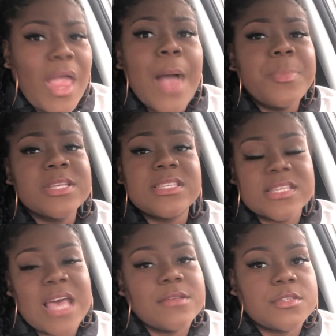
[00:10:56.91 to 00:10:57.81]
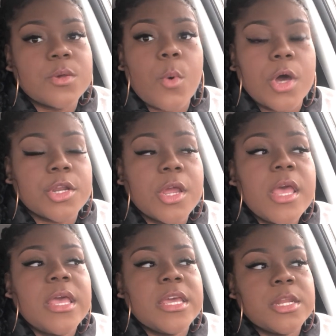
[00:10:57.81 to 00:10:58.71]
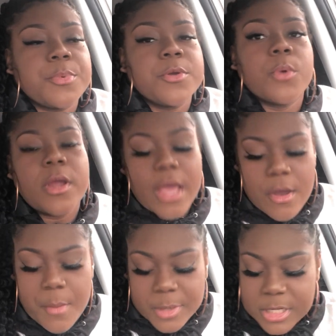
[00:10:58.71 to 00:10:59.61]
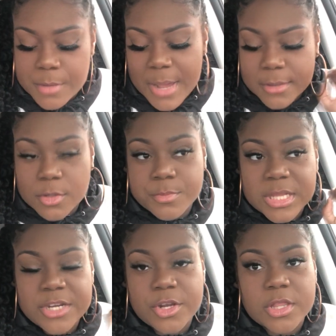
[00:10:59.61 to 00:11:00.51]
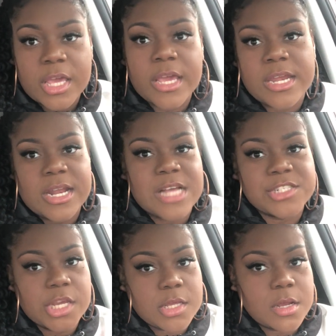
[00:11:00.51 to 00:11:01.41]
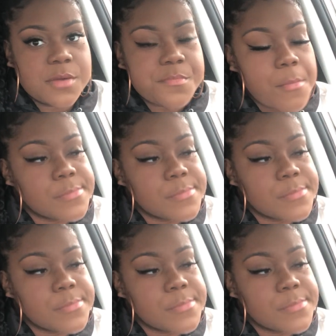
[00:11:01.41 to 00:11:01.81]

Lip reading: I put 6 ounces of water in the pre-workout. I put it in my little blender thing, and then I shake it up.